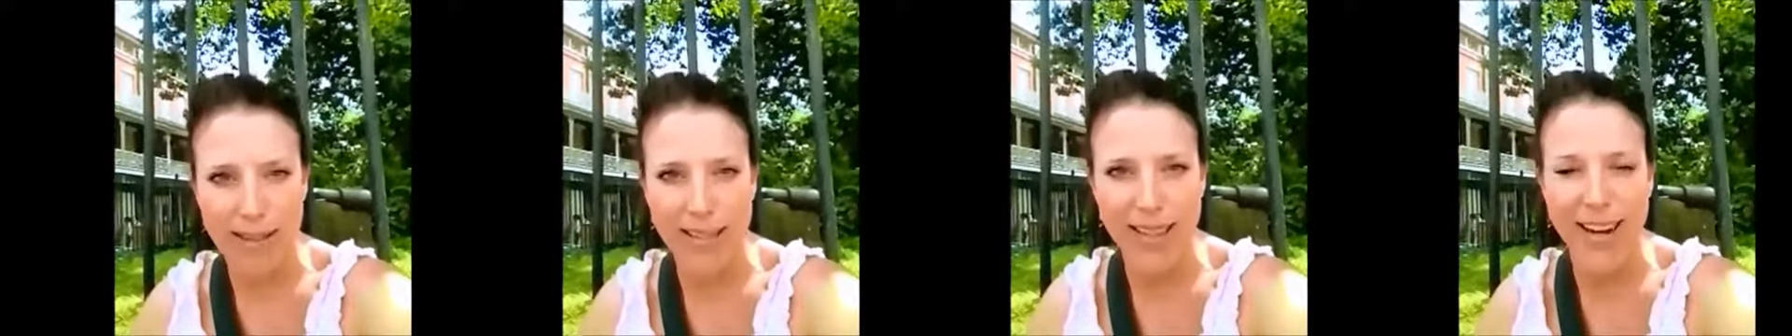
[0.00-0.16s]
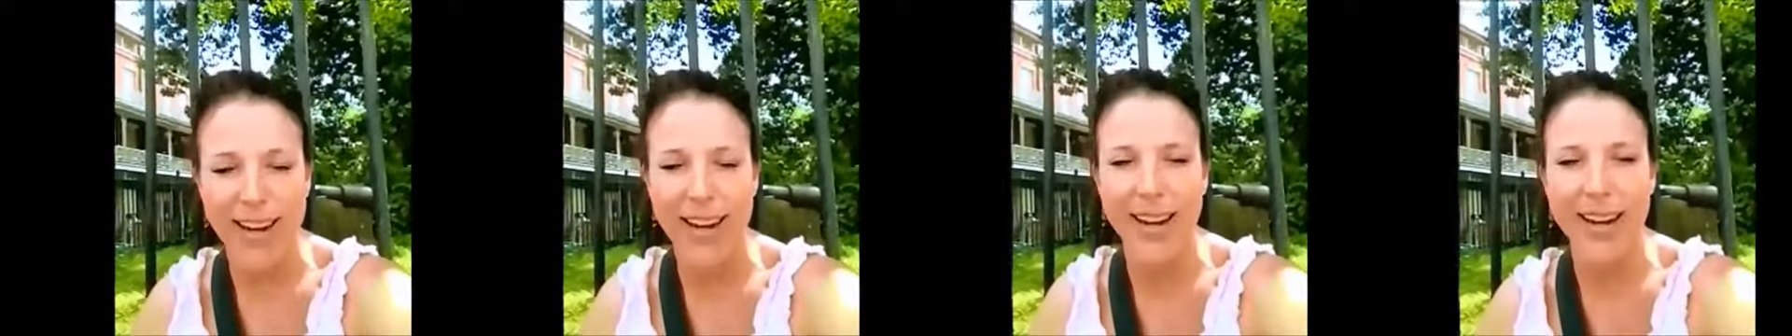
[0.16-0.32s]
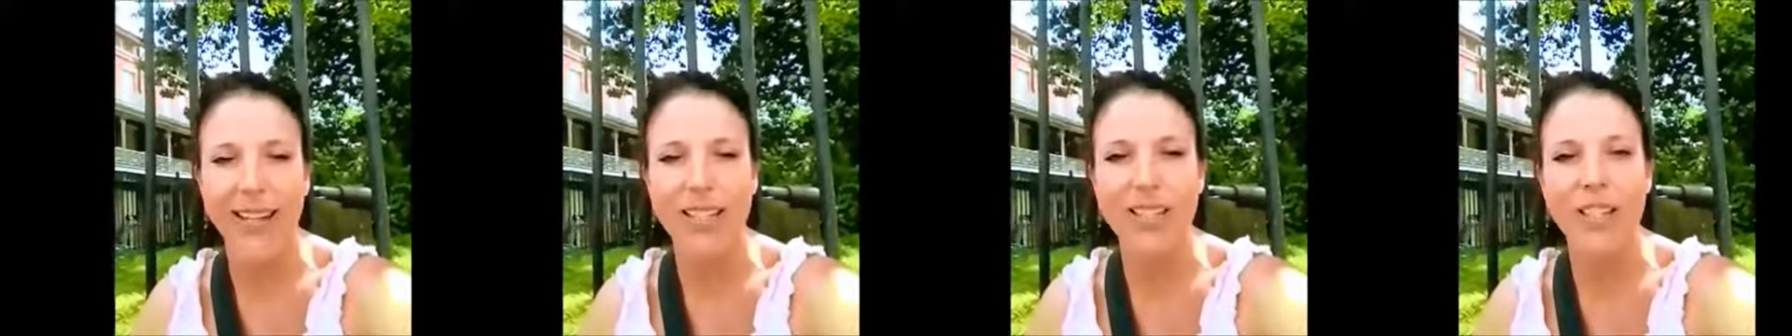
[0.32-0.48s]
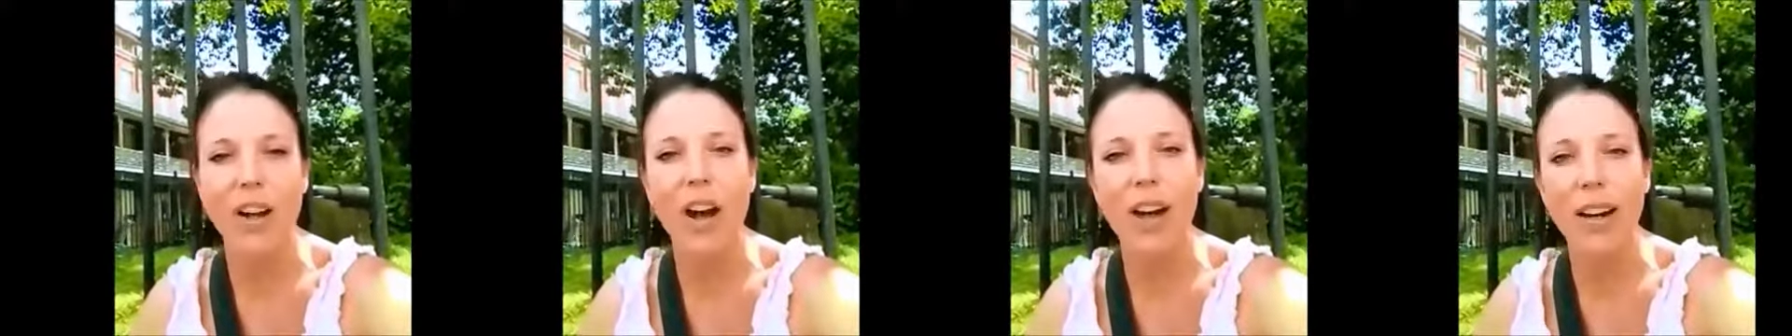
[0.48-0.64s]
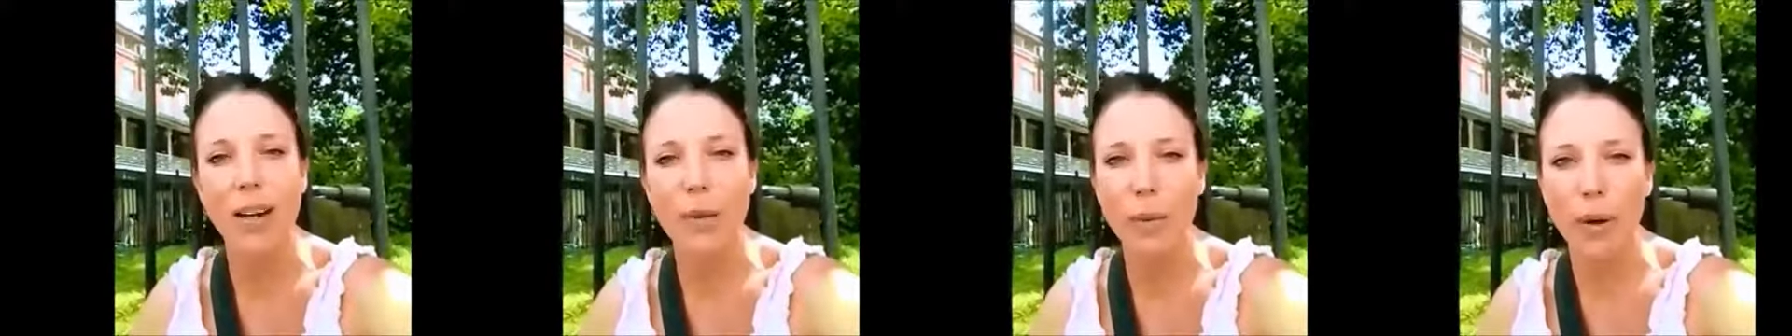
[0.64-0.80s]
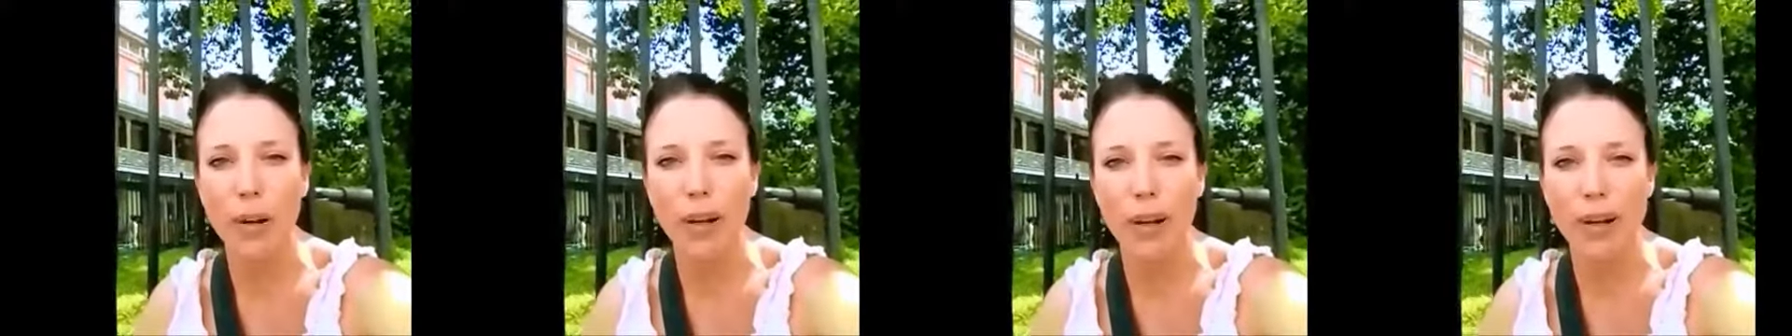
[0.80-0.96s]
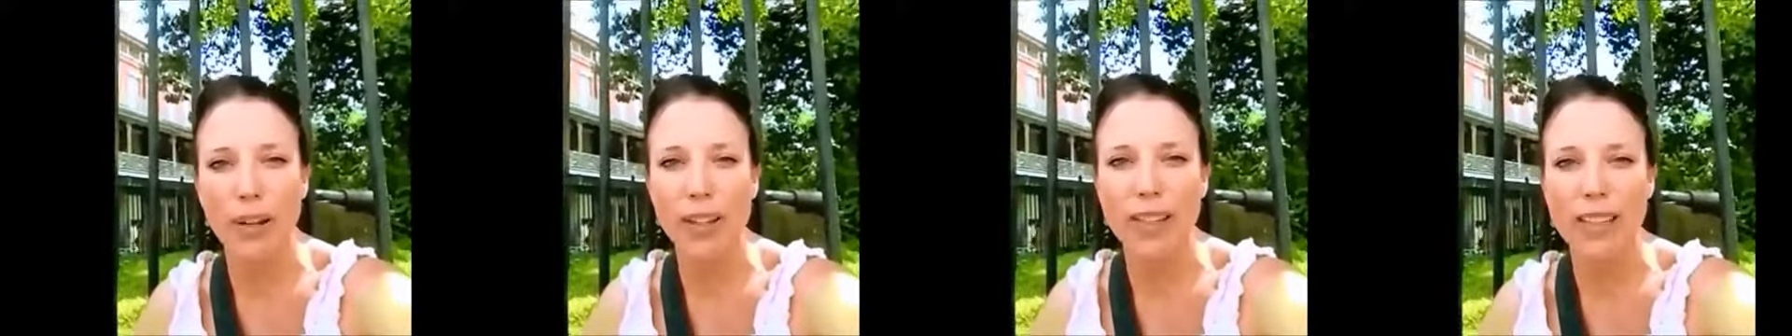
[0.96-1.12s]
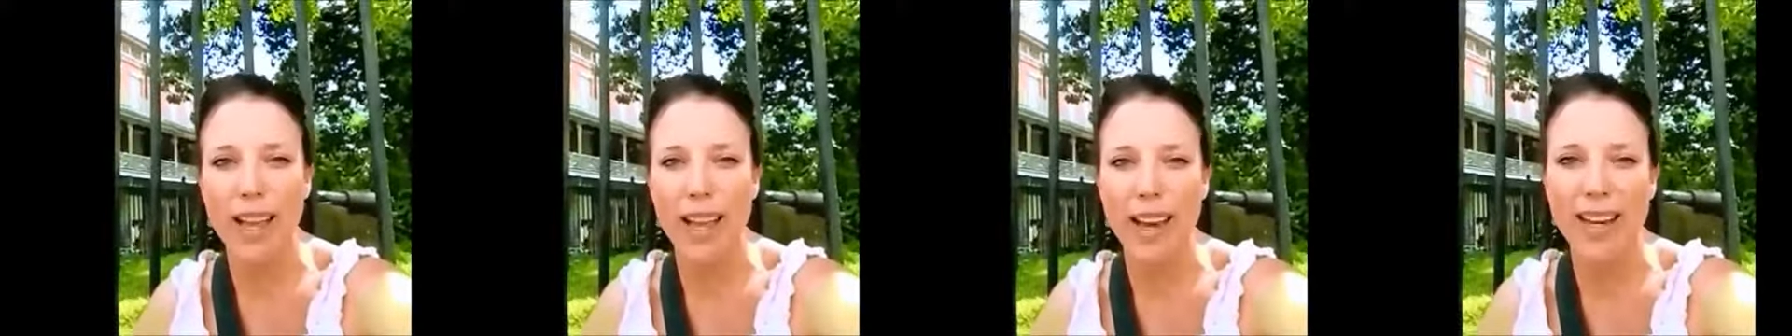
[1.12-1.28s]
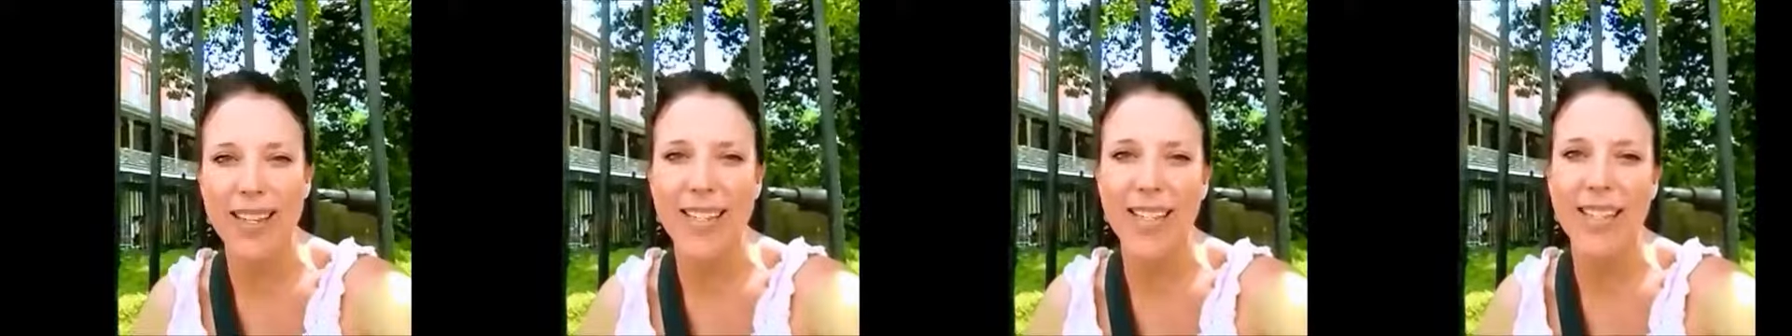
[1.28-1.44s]
that an exotic breeder
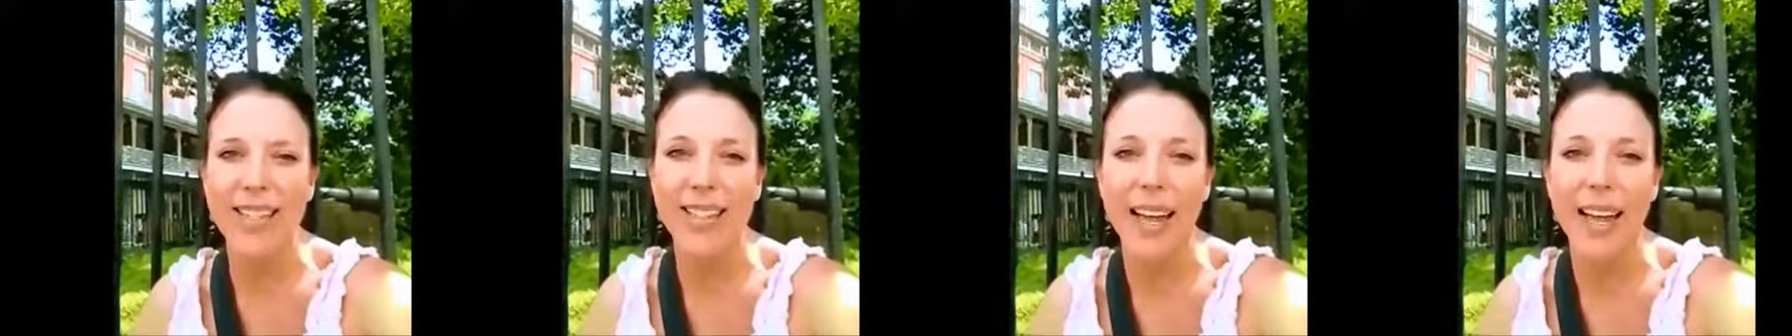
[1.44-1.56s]
decided to